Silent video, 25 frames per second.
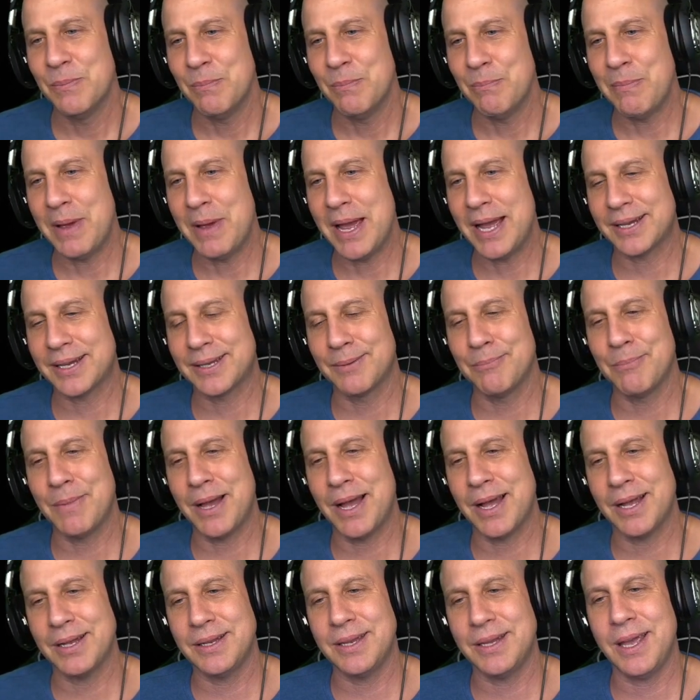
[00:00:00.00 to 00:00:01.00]
Back in
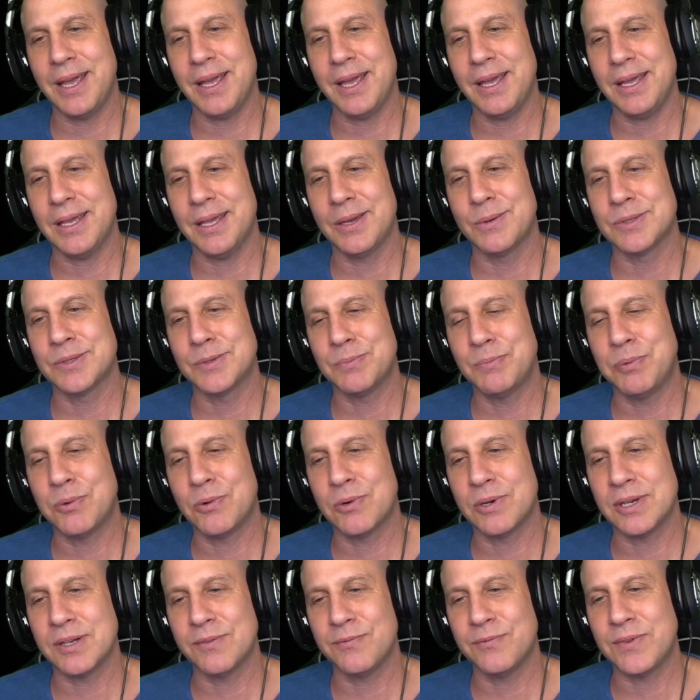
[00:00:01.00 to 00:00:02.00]
my day, it was
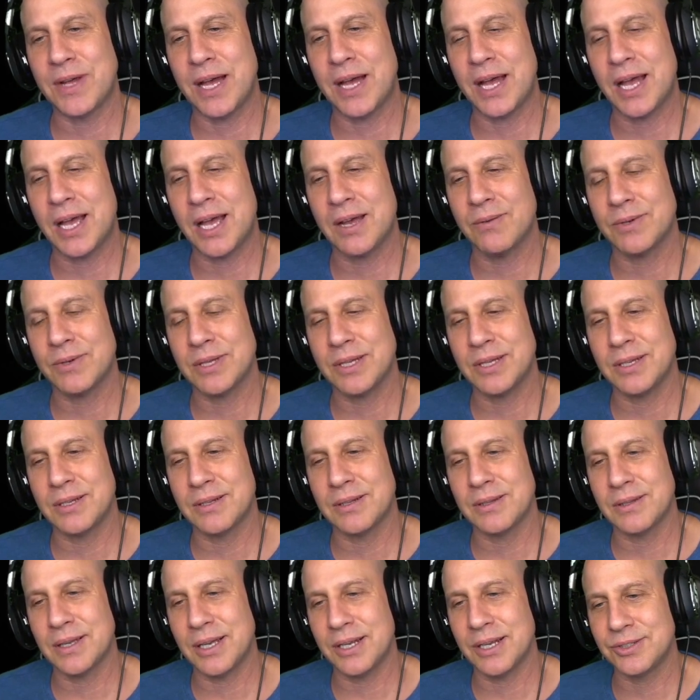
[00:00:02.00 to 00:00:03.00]
0.5 to get a
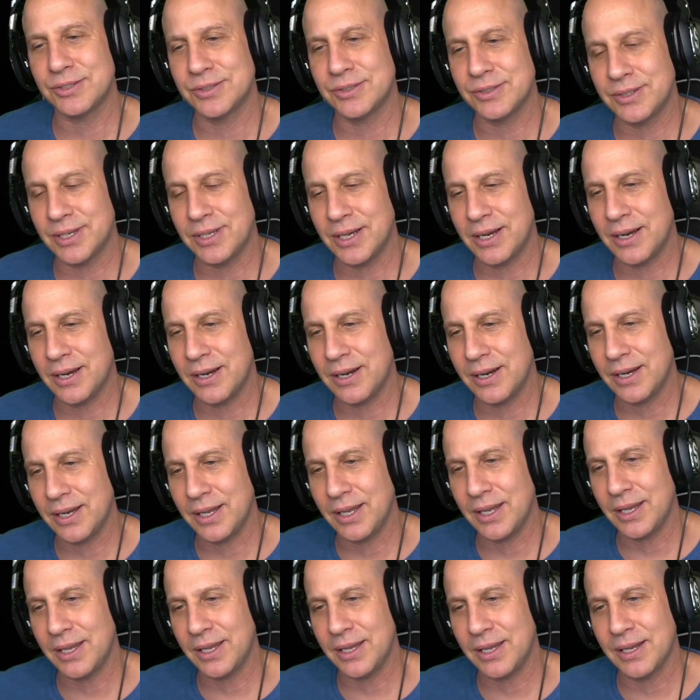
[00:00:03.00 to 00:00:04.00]
legendary
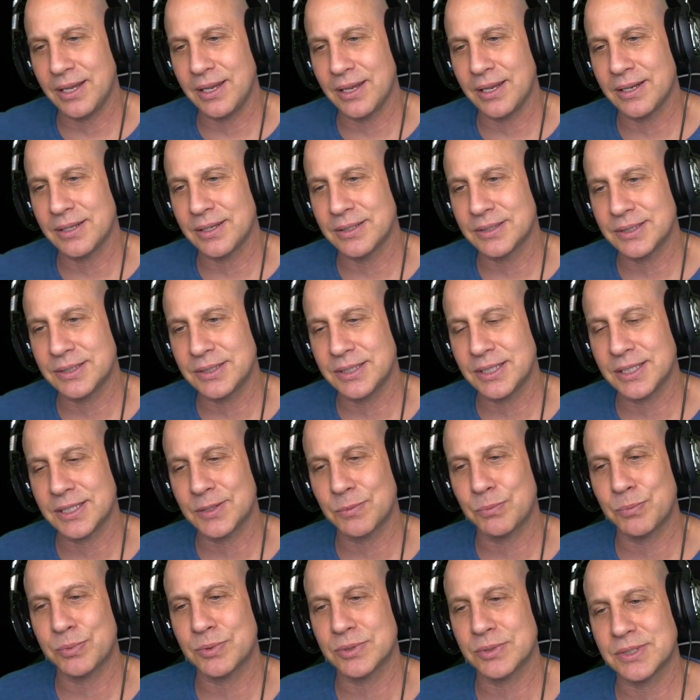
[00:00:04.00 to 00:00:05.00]
and
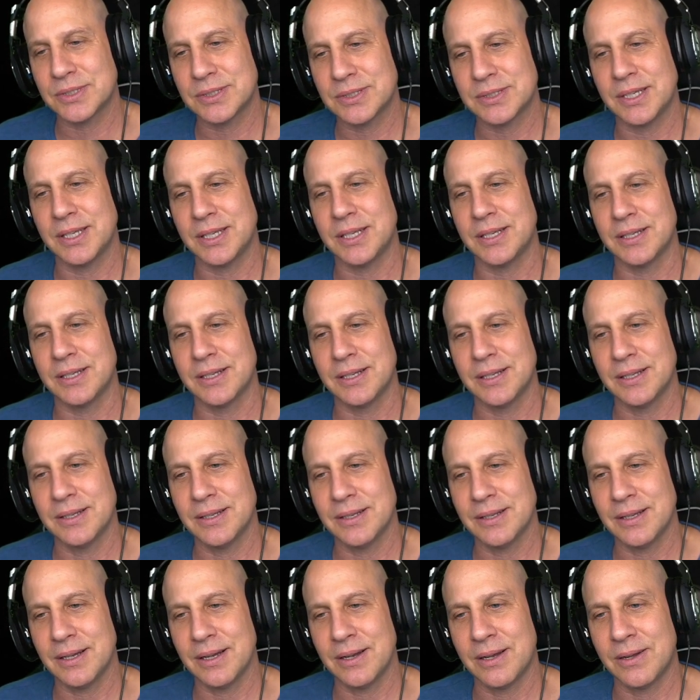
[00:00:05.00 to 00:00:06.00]
6%
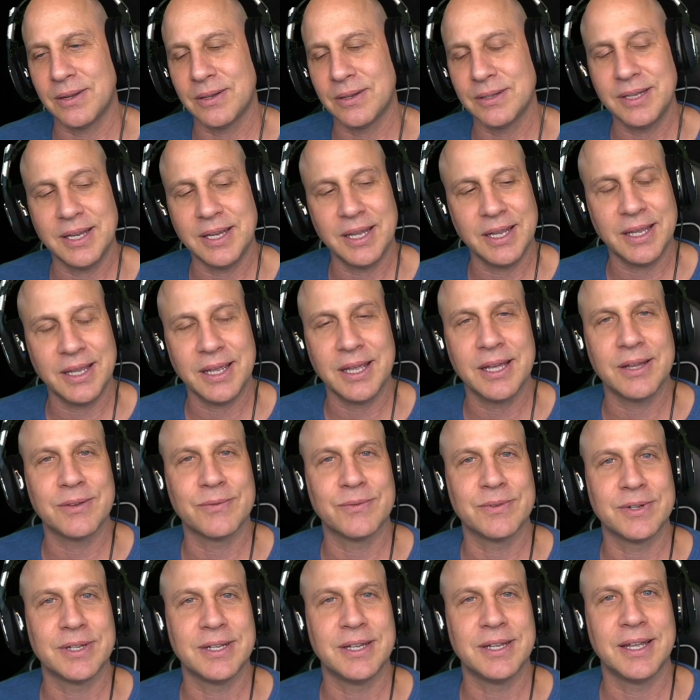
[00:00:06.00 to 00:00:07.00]
all day,
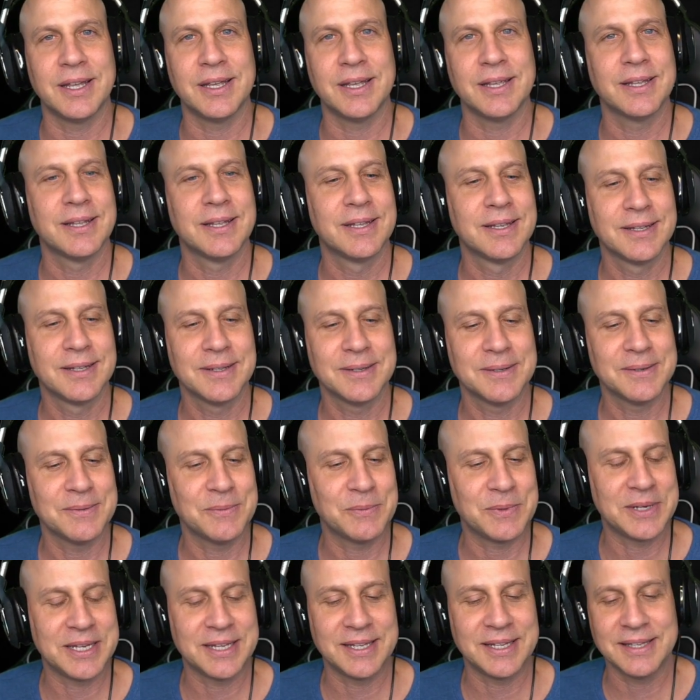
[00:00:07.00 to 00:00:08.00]
every day.
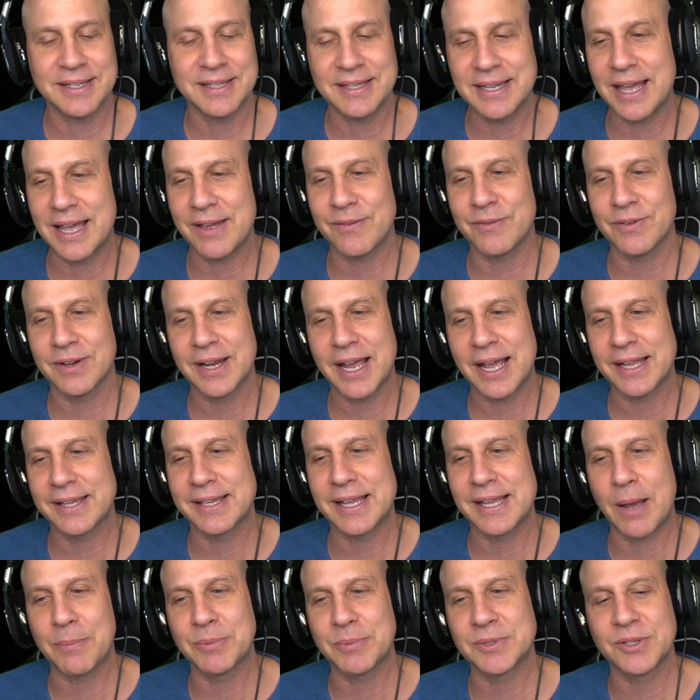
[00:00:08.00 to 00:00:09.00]
We never had
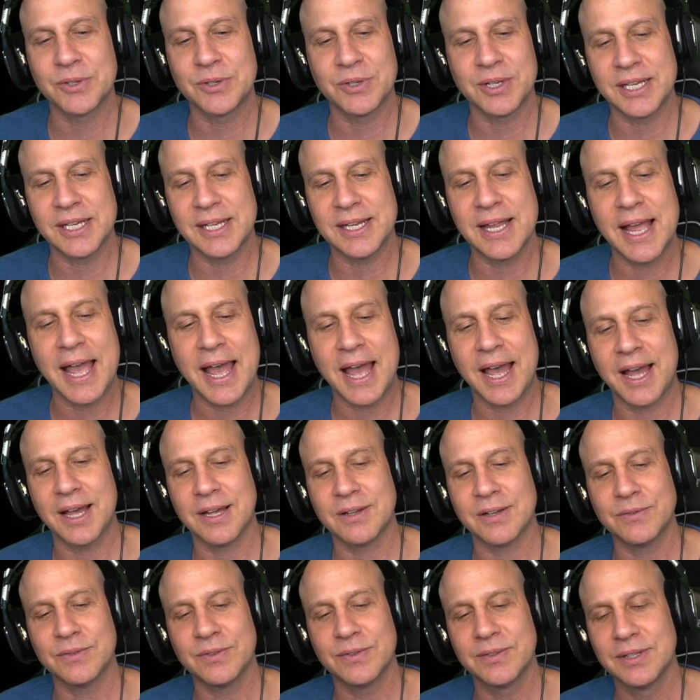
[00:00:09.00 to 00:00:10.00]
the opportunity to
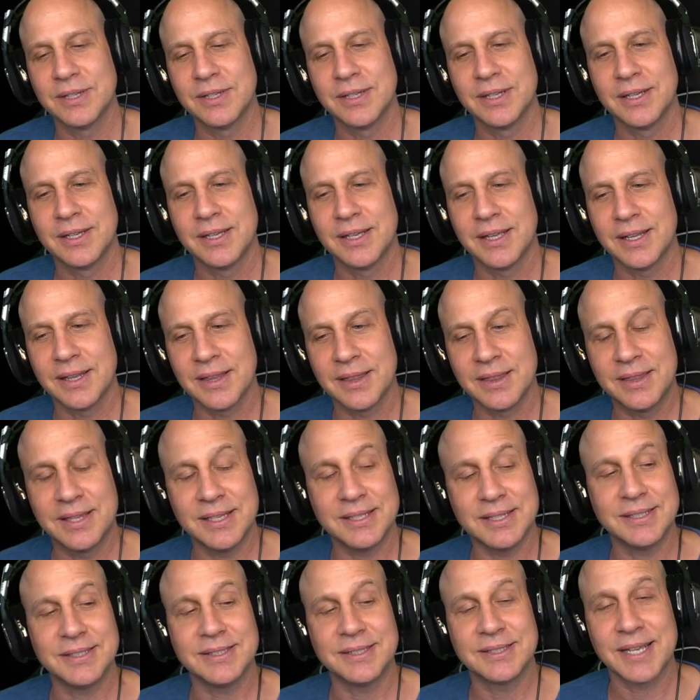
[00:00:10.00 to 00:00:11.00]
have
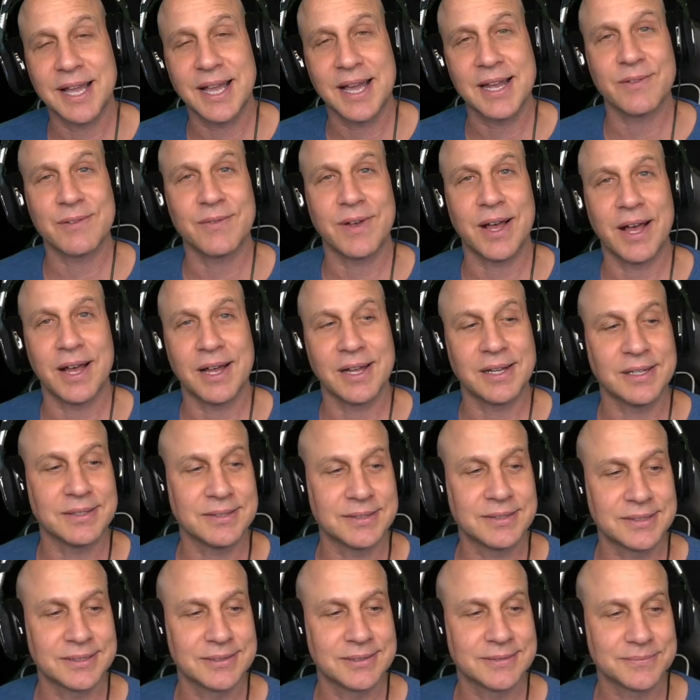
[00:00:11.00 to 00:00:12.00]
these kind of
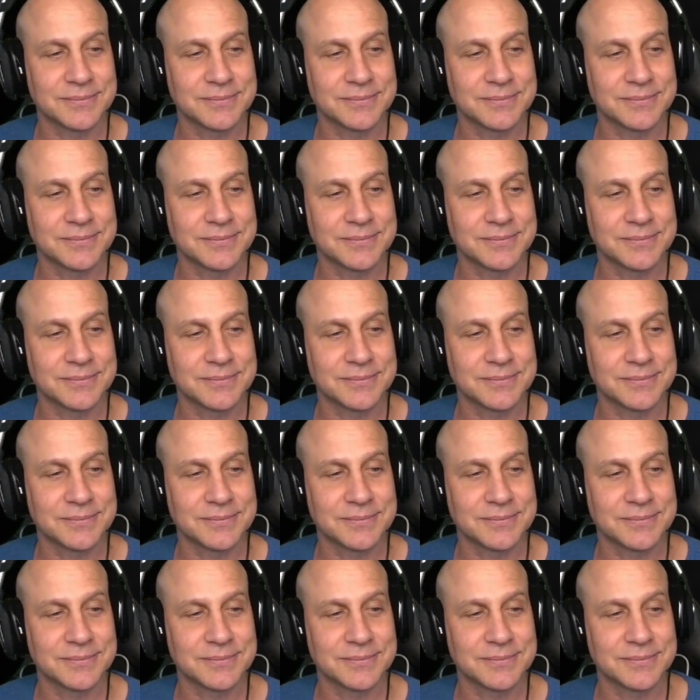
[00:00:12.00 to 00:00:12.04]
odds.